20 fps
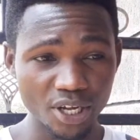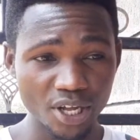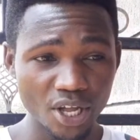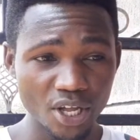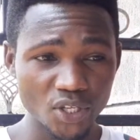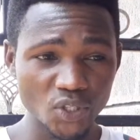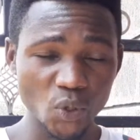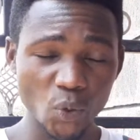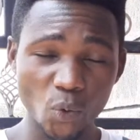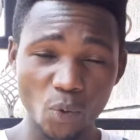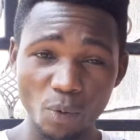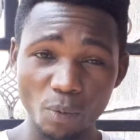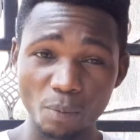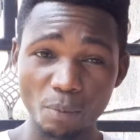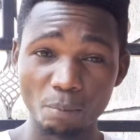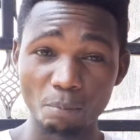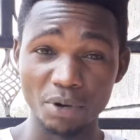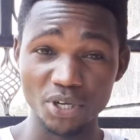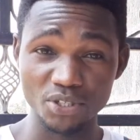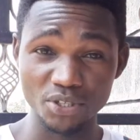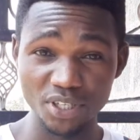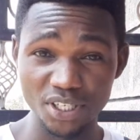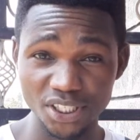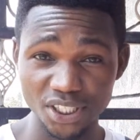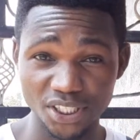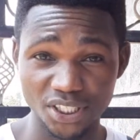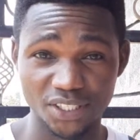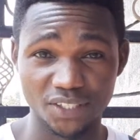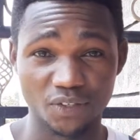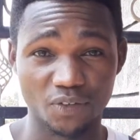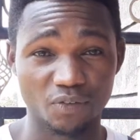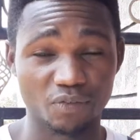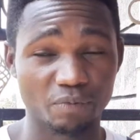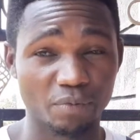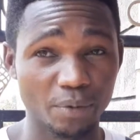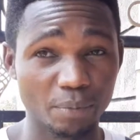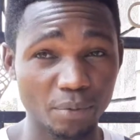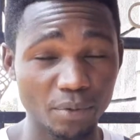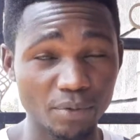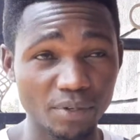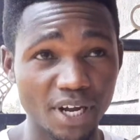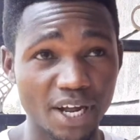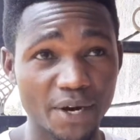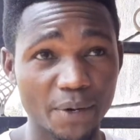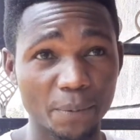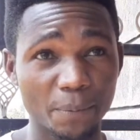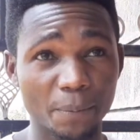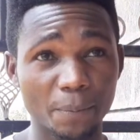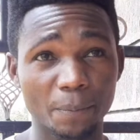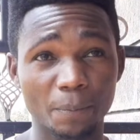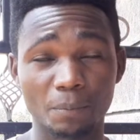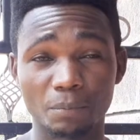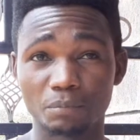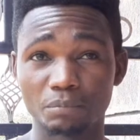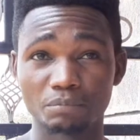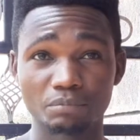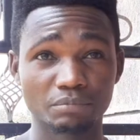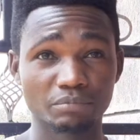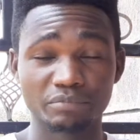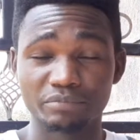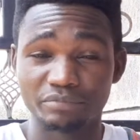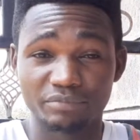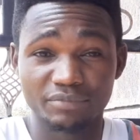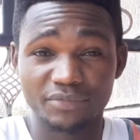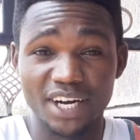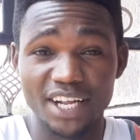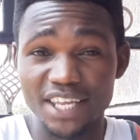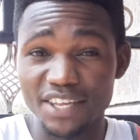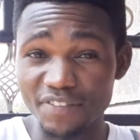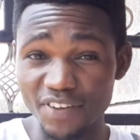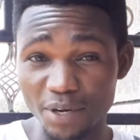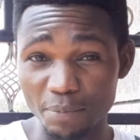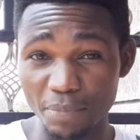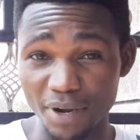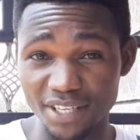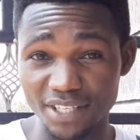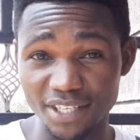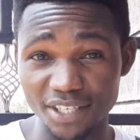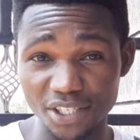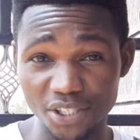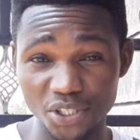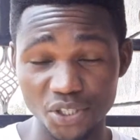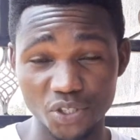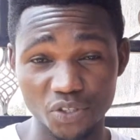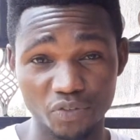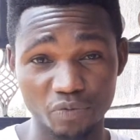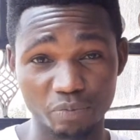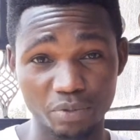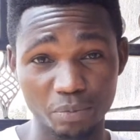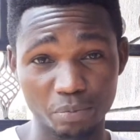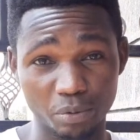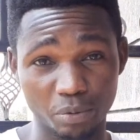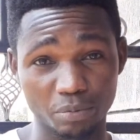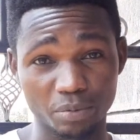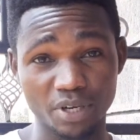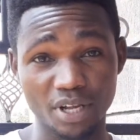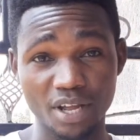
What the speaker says: So majority of people, and a given percentage of people,